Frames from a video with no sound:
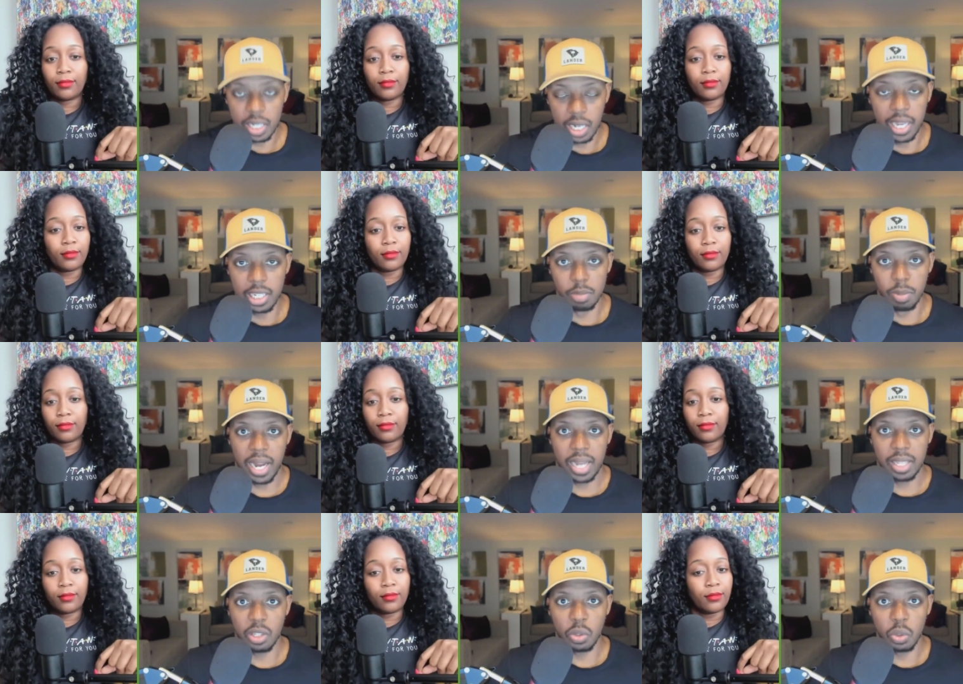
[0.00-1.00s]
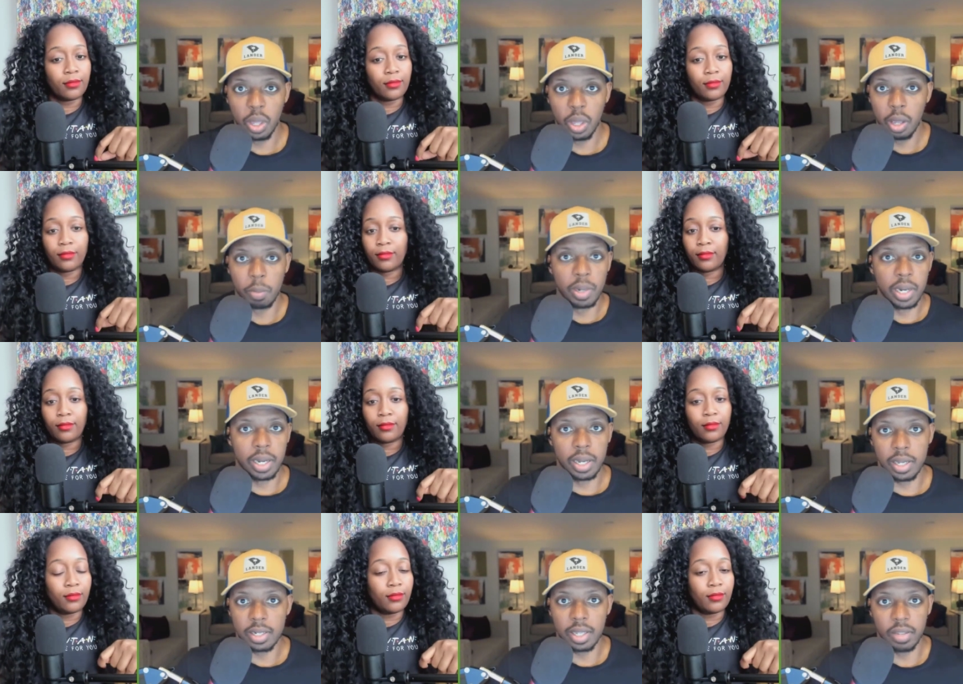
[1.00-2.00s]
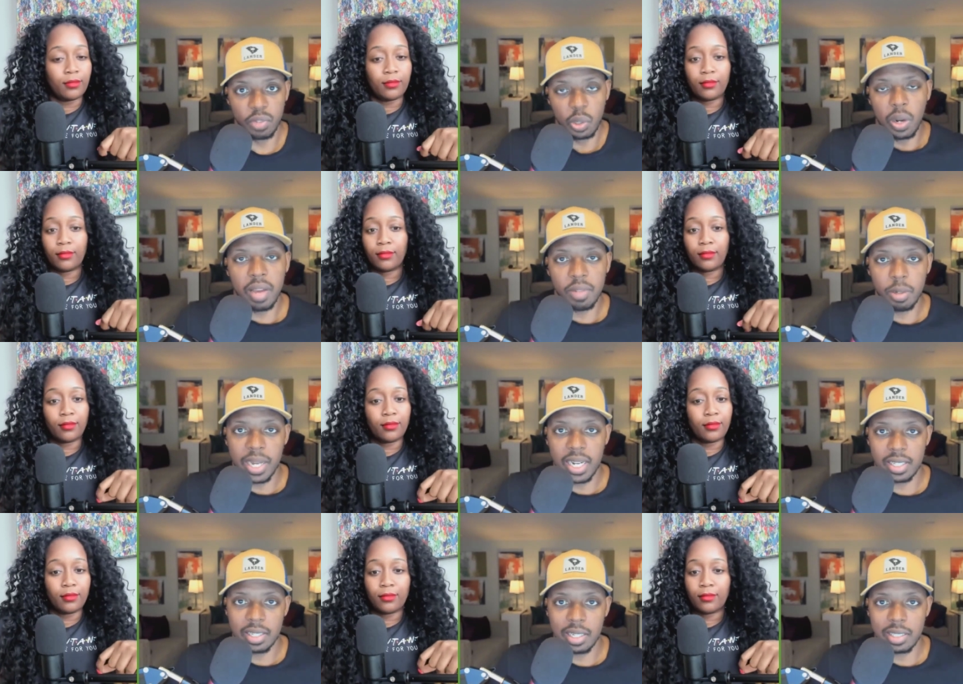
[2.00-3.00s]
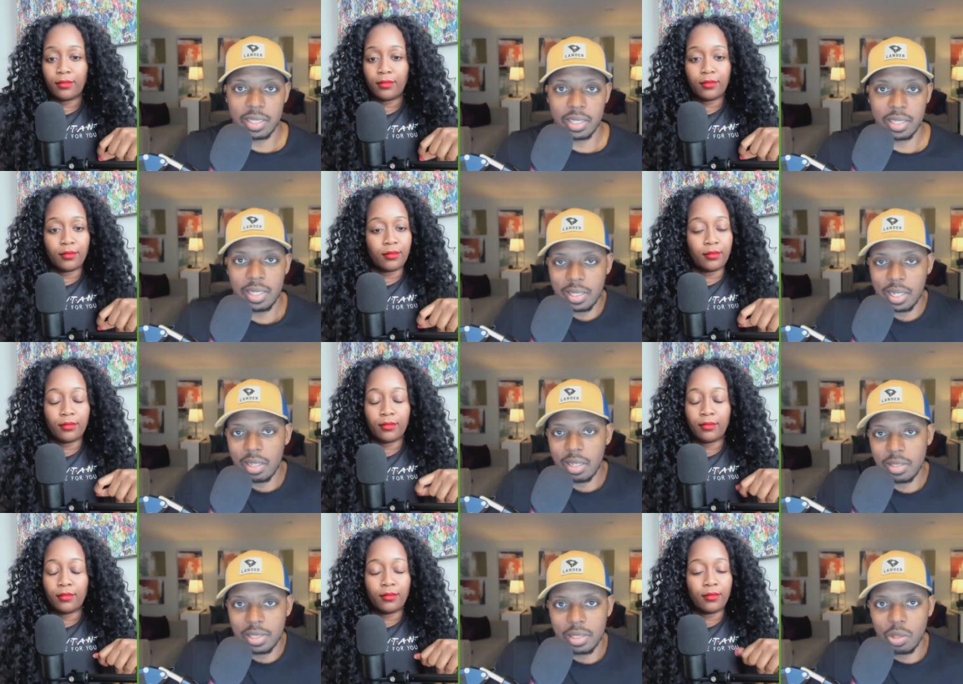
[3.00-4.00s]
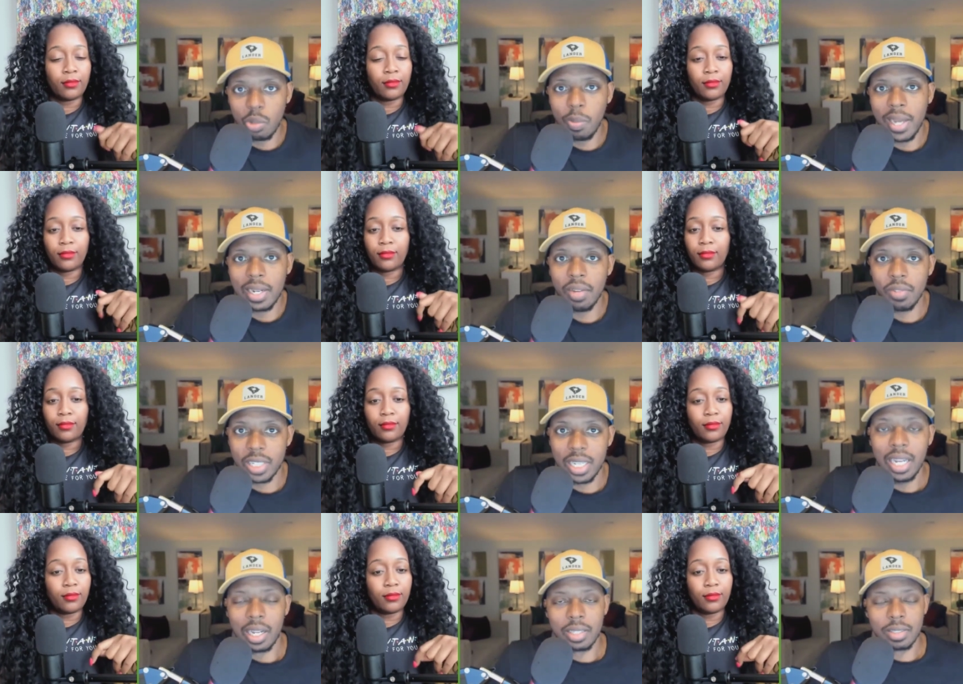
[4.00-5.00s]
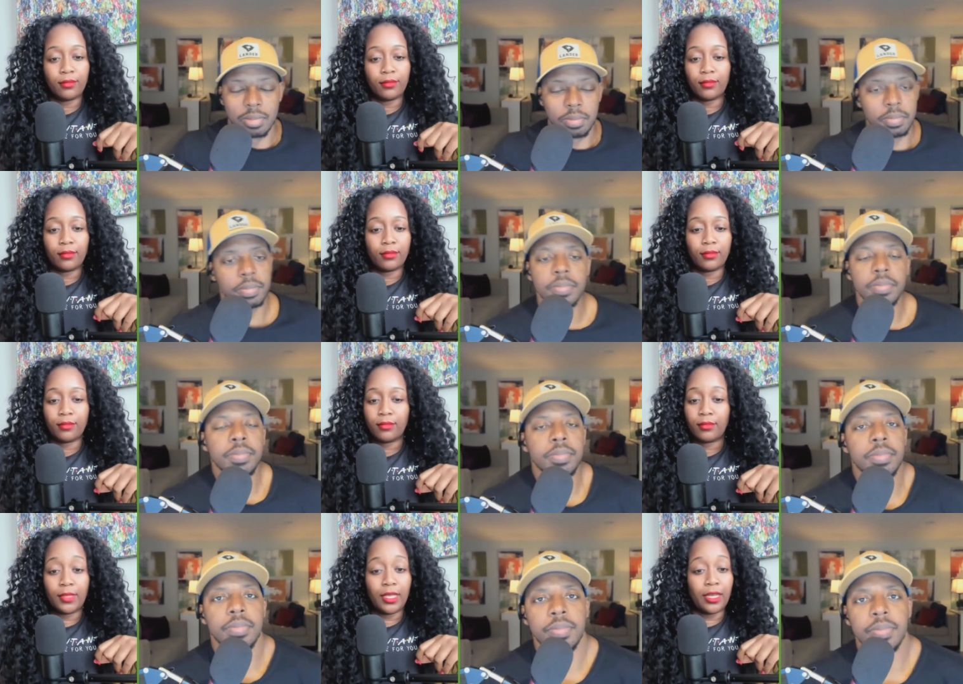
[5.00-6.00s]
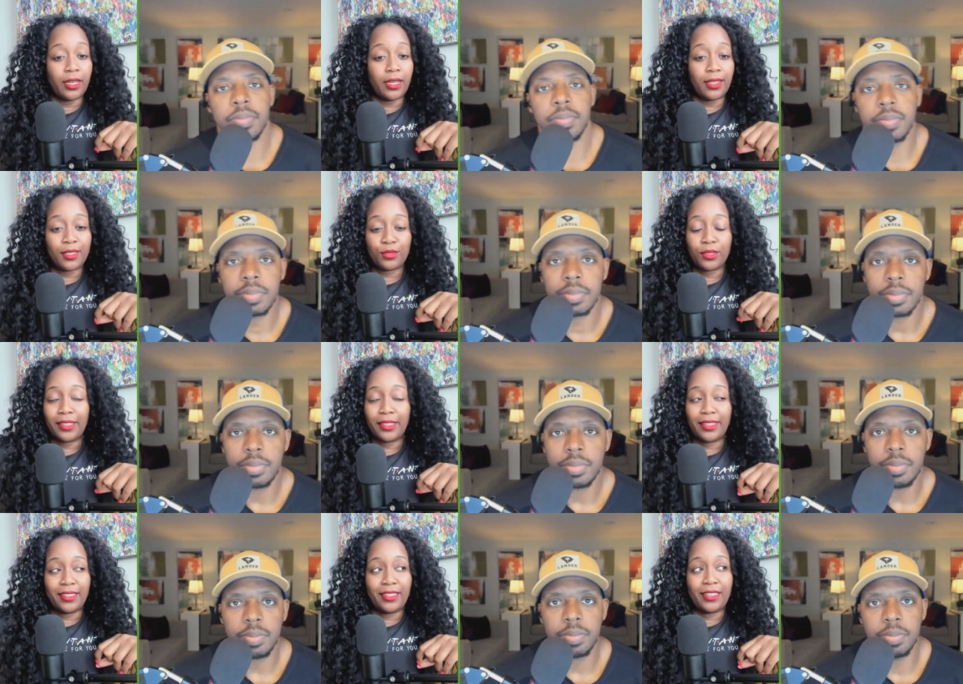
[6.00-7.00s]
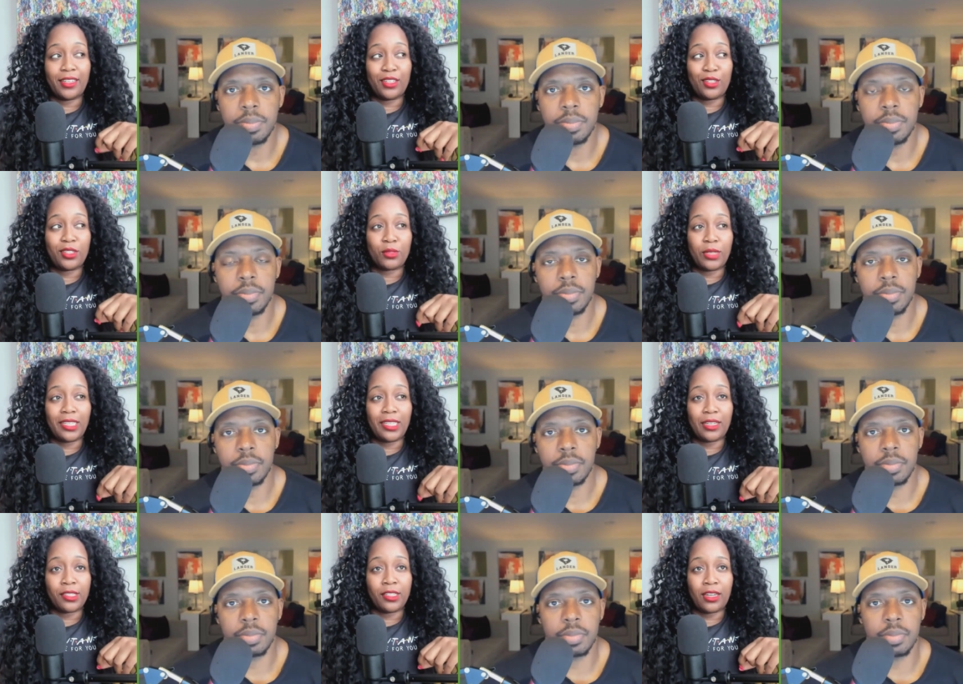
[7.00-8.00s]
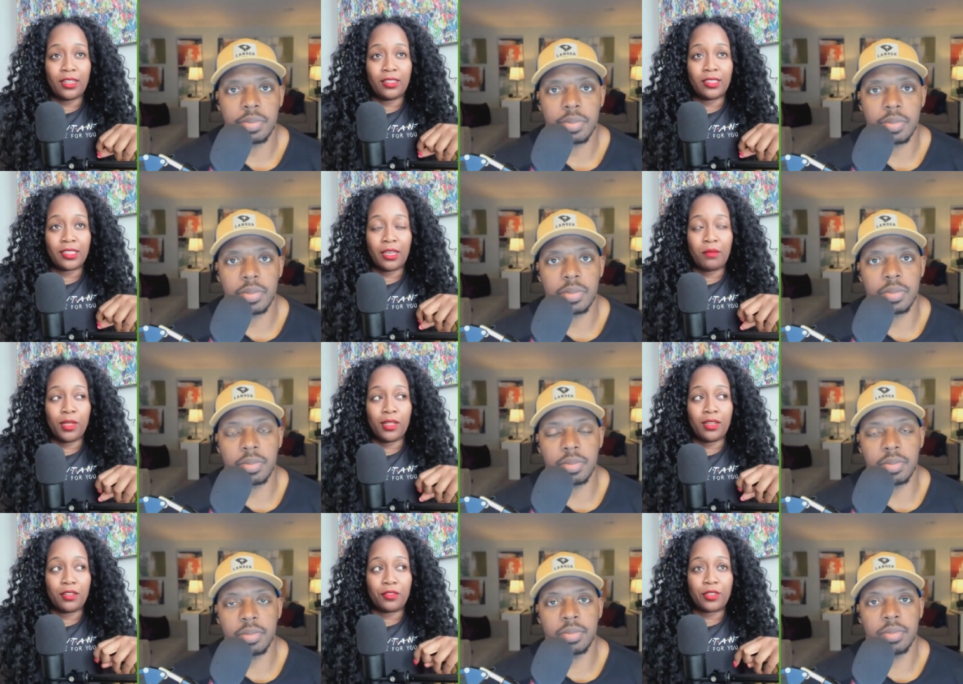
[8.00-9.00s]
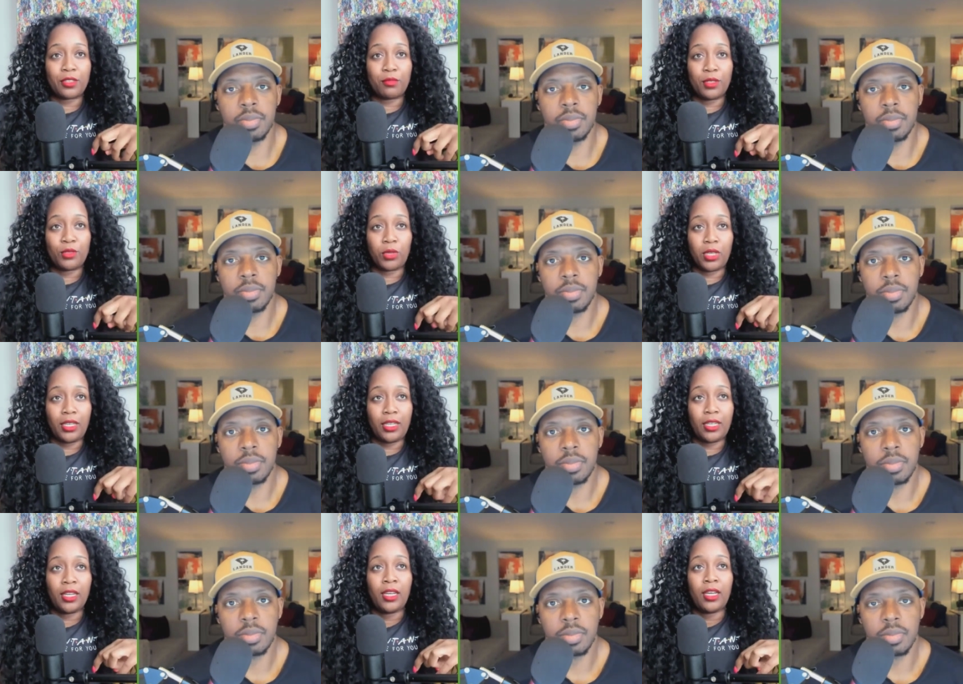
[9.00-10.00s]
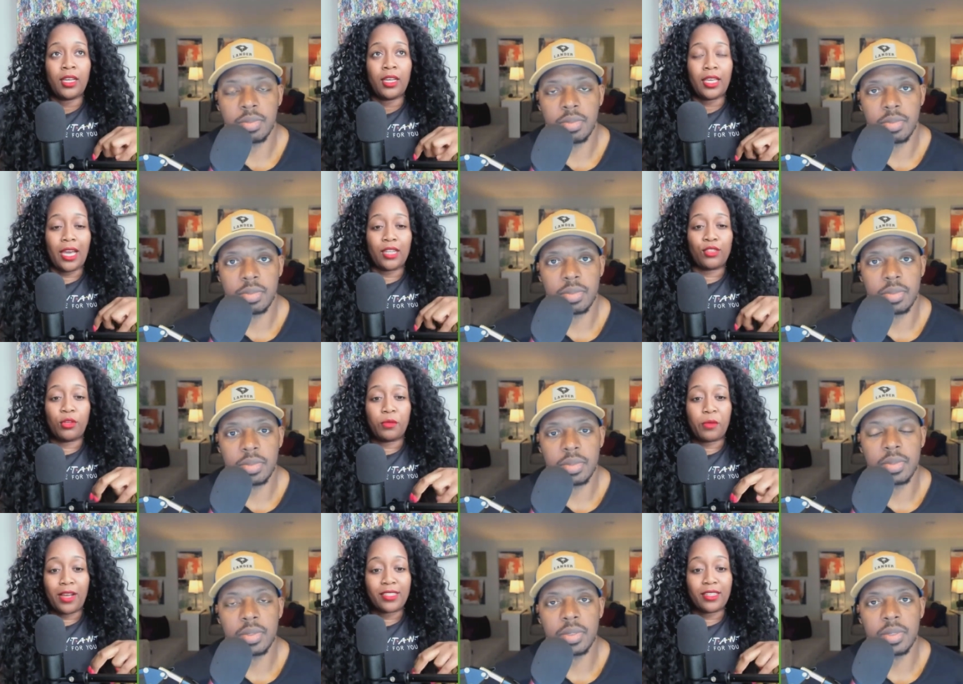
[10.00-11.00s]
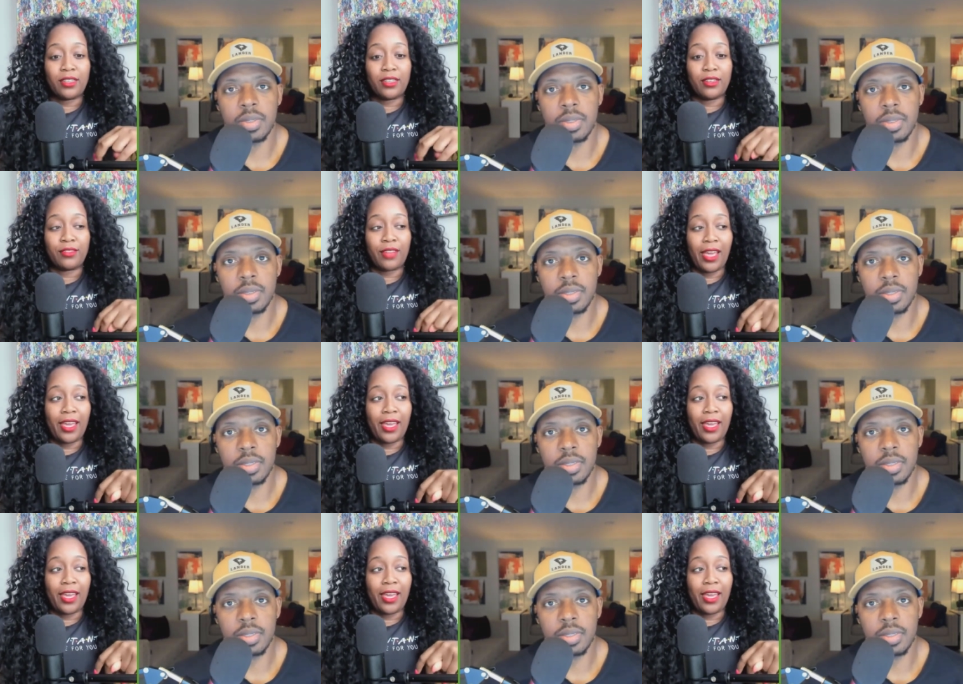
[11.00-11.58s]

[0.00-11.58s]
Speaker 1: claimed by you. But if you don't have anybody that can dig into the details, you might never get it.
Speaker 2: Yeah, that's really good. $120,000 can be the difference between cash flow positive